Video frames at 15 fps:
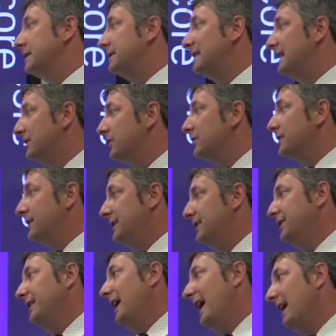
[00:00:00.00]
Teachers
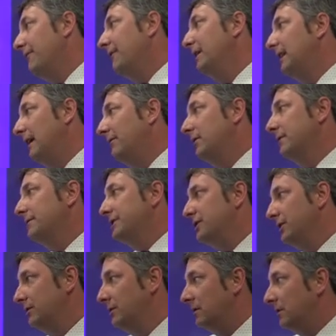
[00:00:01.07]
teaching every level of
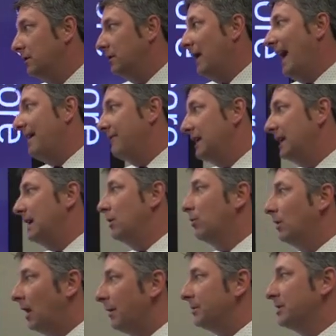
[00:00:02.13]
student have an
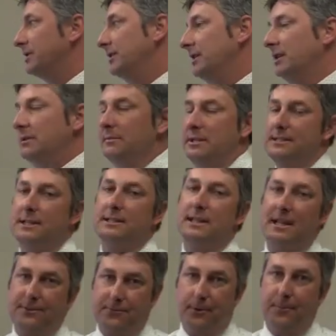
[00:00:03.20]
equal opportunity to be
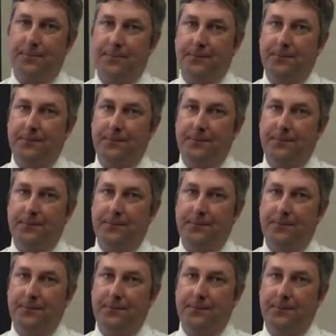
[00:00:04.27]
successful.